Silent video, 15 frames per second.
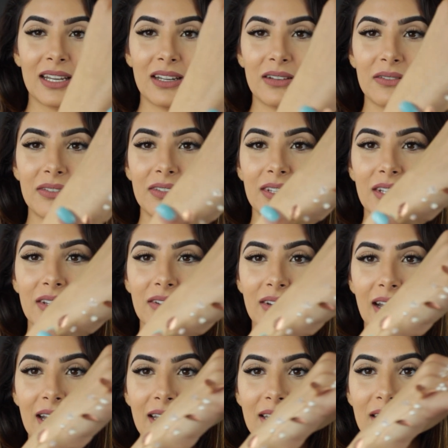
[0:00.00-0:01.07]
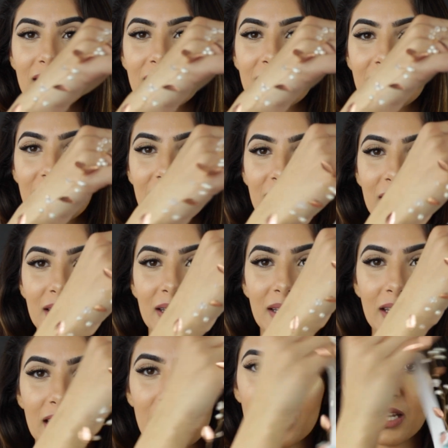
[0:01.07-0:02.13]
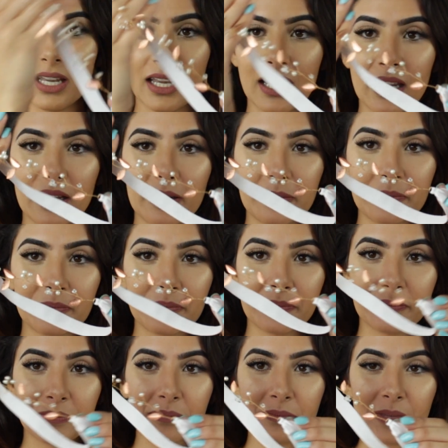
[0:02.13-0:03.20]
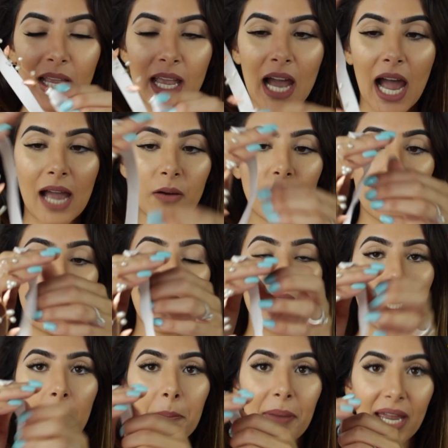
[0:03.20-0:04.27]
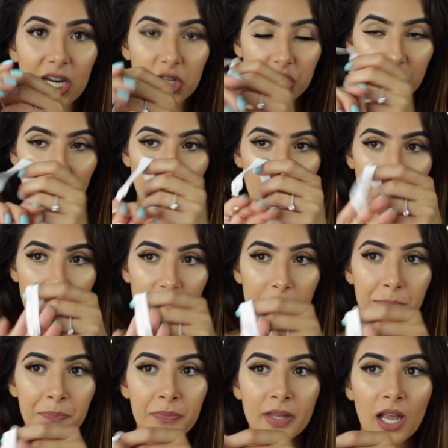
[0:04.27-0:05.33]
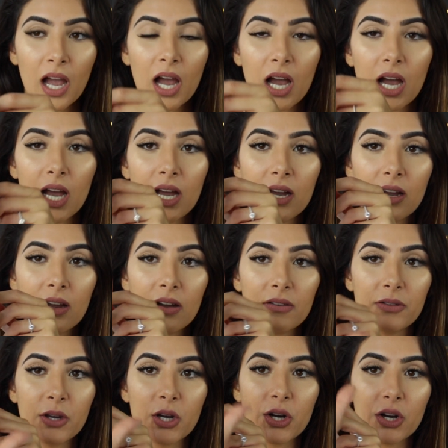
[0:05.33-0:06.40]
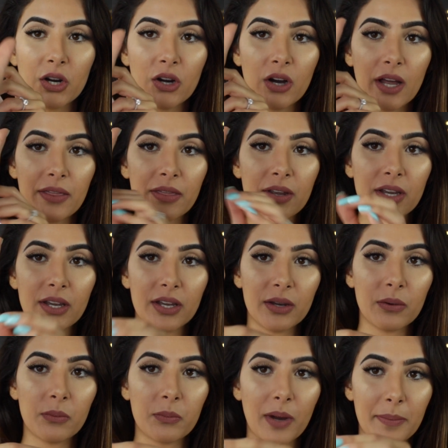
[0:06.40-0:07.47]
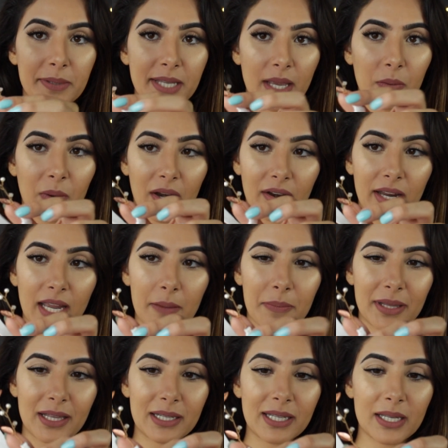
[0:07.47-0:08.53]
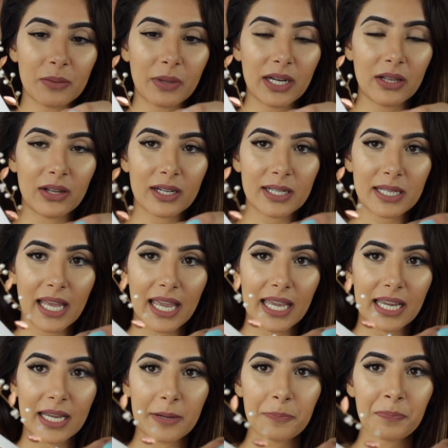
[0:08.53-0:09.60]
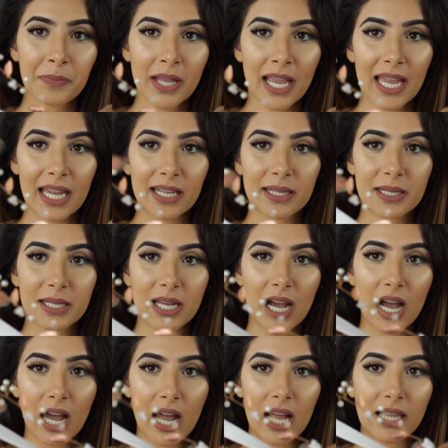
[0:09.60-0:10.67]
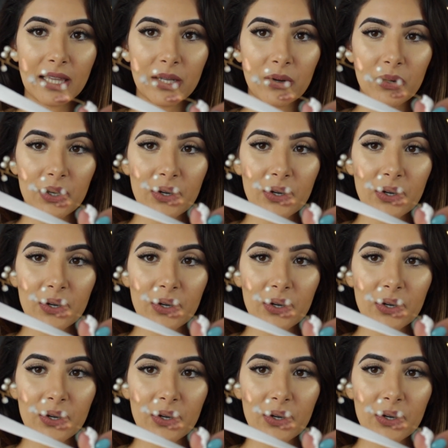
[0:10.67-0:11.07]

Hopefully you guys can see. I will put a picture of the girl on the website wearing it, but this is what it looks like. It's got little